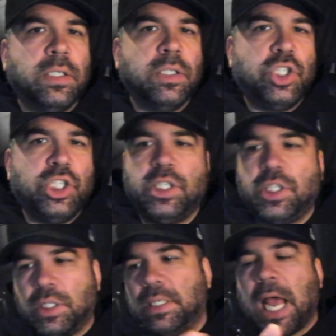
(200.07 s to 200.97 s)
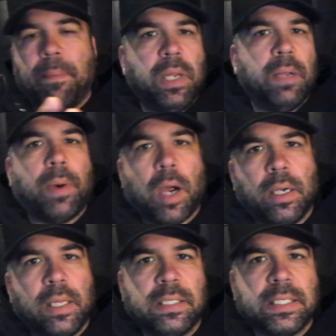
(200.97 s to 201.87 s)
She should not be a part
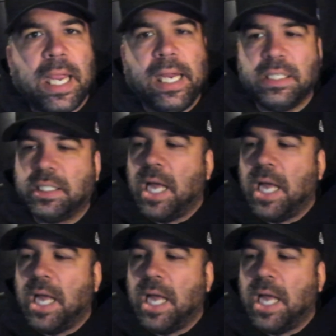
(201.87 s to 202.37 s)
of this case.